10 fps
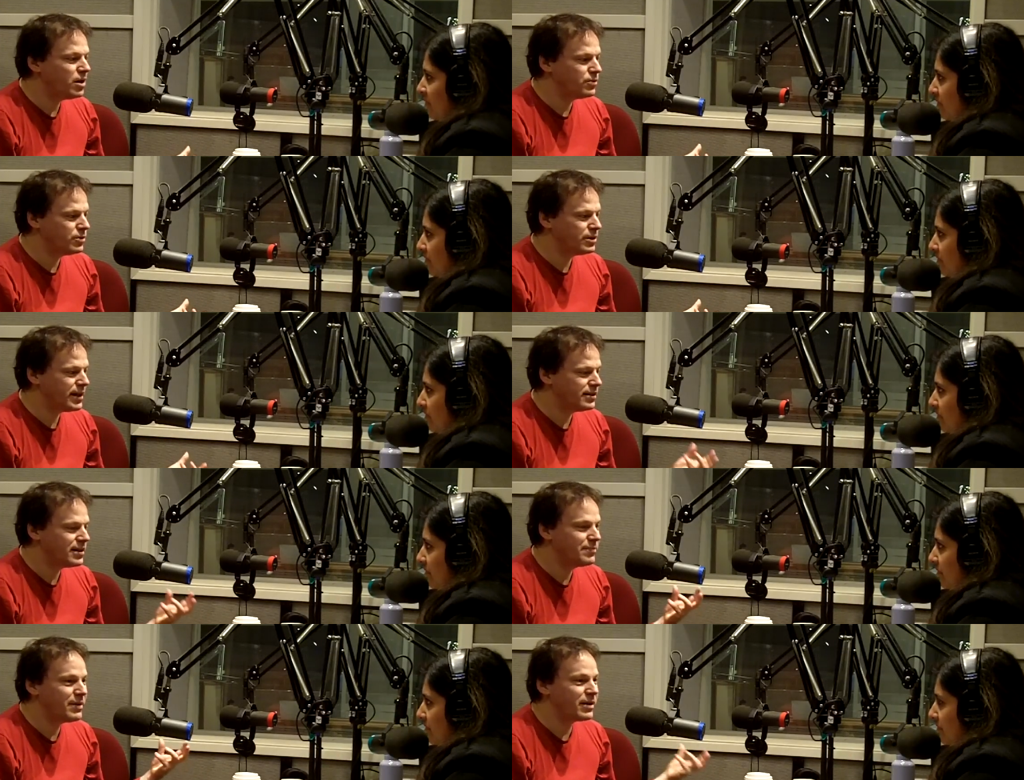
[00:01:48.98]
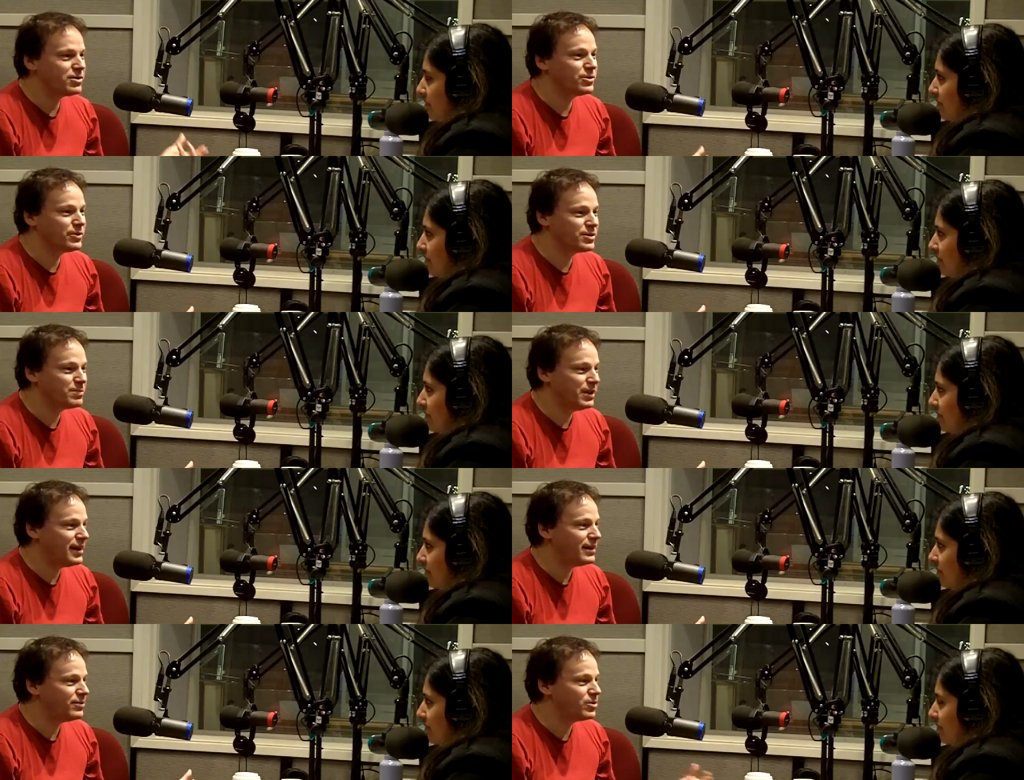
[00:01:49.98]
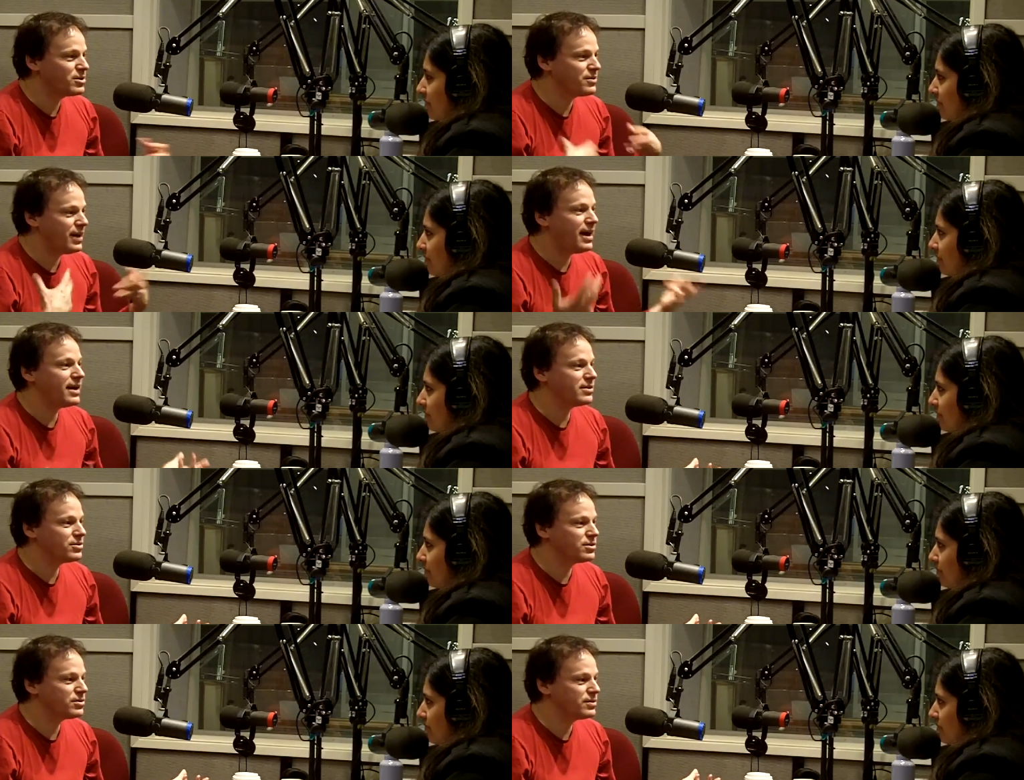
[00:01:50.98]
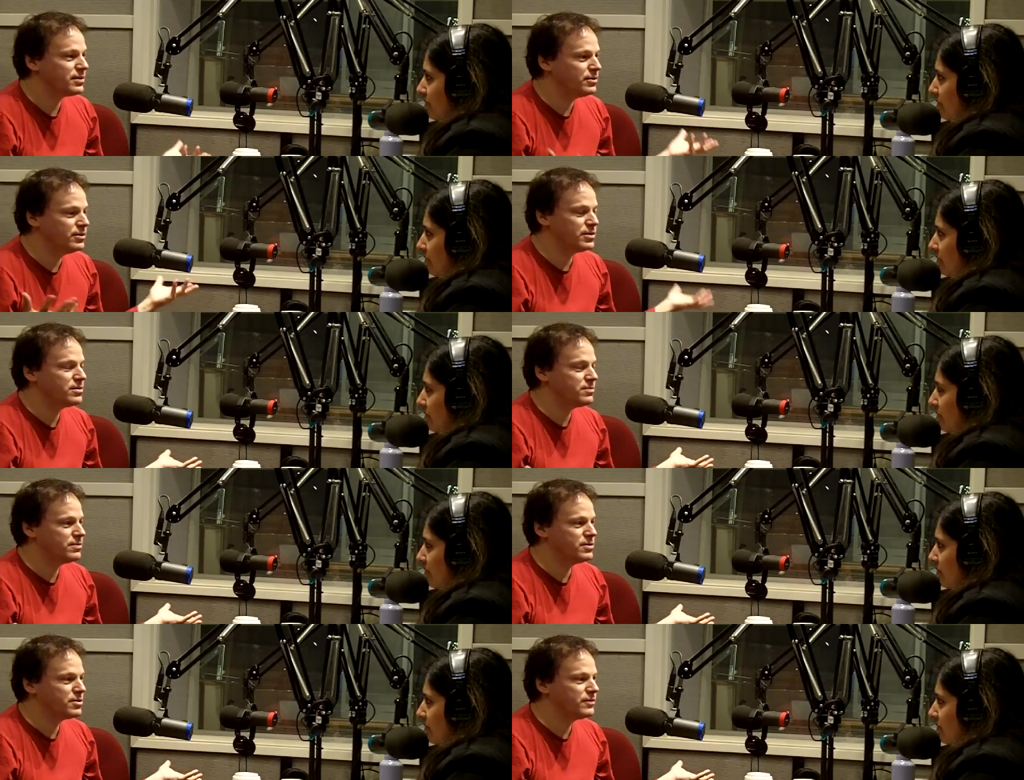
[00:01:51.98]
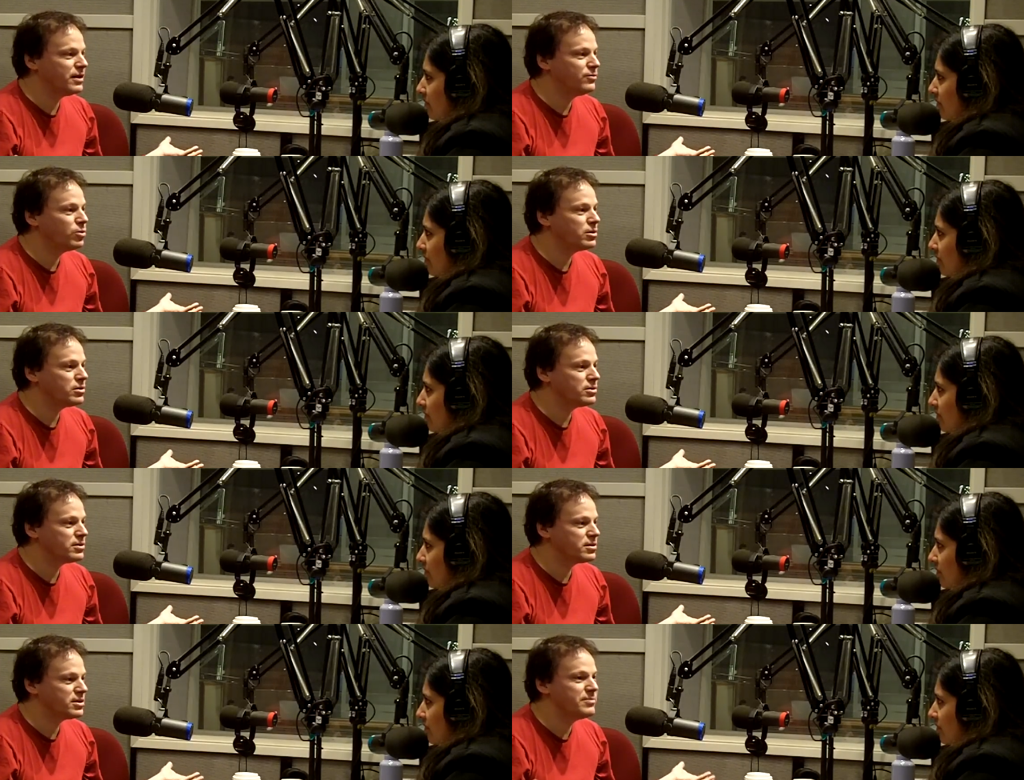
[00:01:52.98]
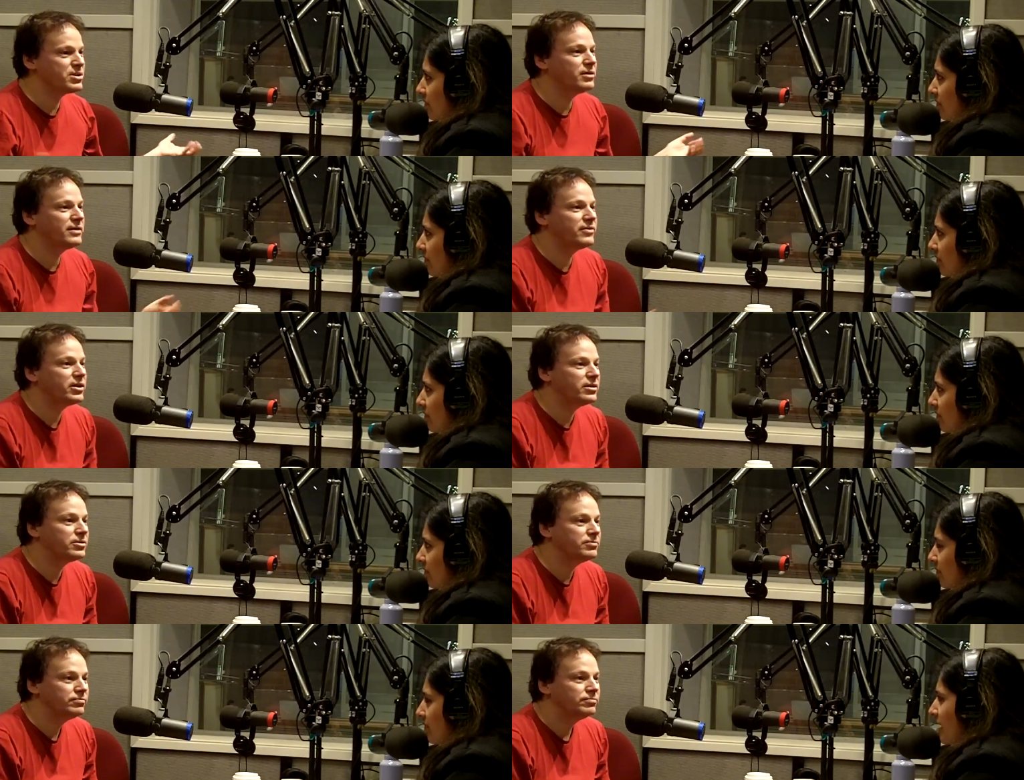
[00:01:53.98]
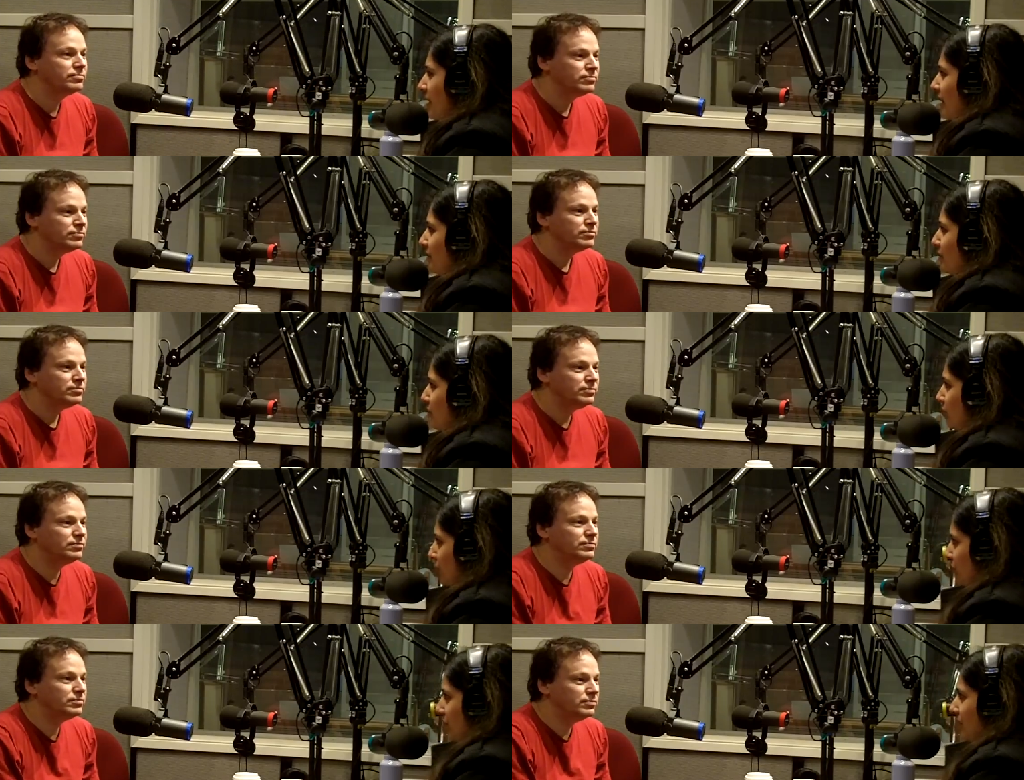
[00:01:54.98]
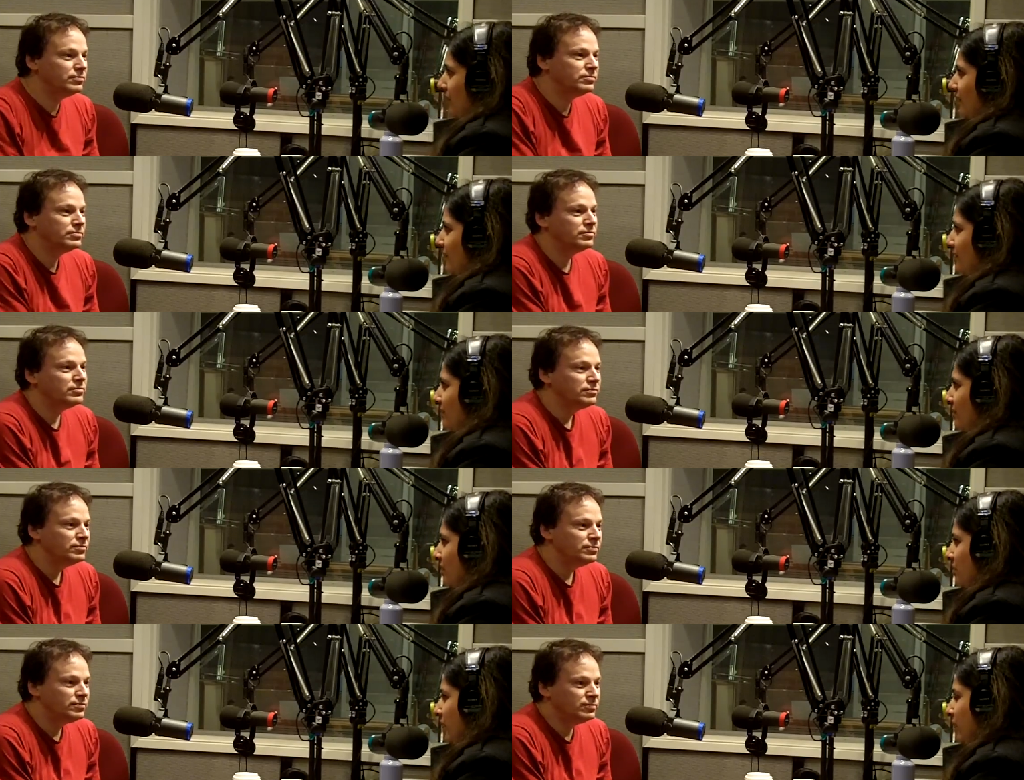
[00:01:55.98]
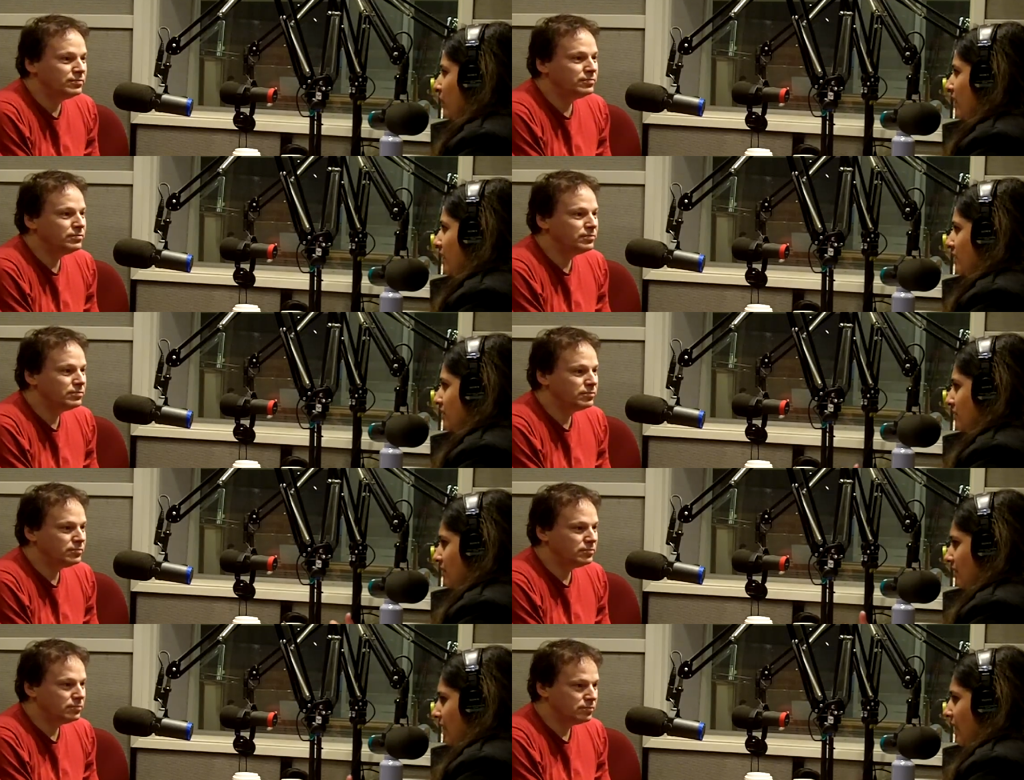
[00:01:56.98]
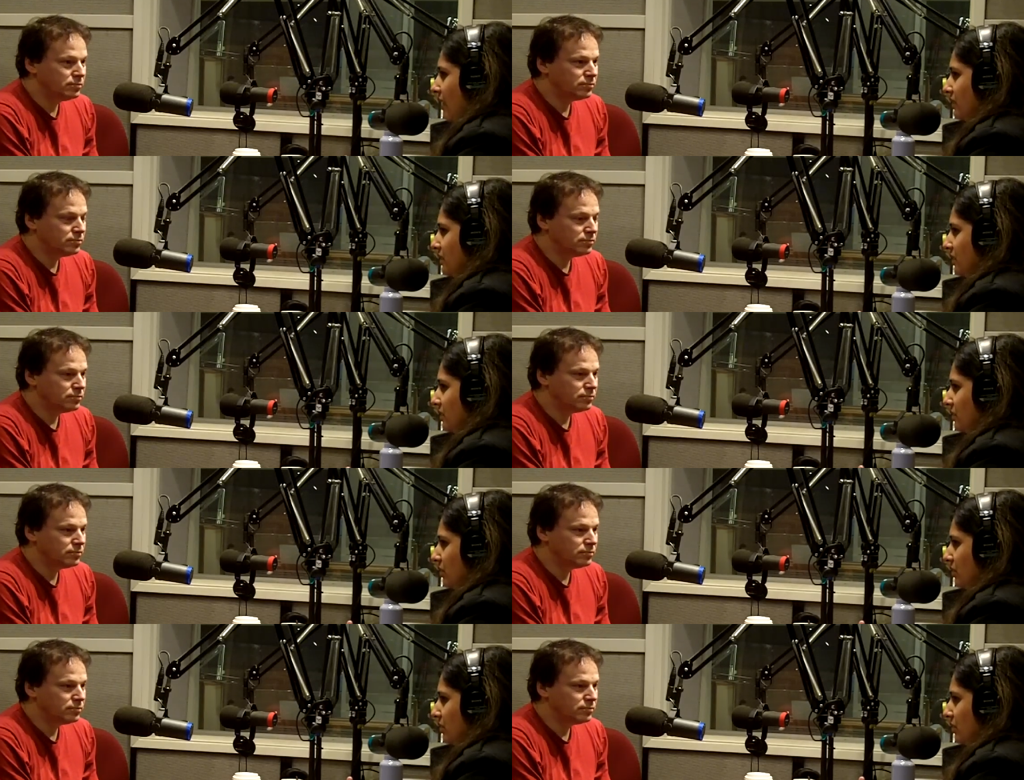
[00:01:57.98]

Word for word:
Speaker 1: one would take 10 minutes to explain, whereas that is just... It's just 5 words, and it just seems self-evident.
Speaker 2: Mm. And so in many ways that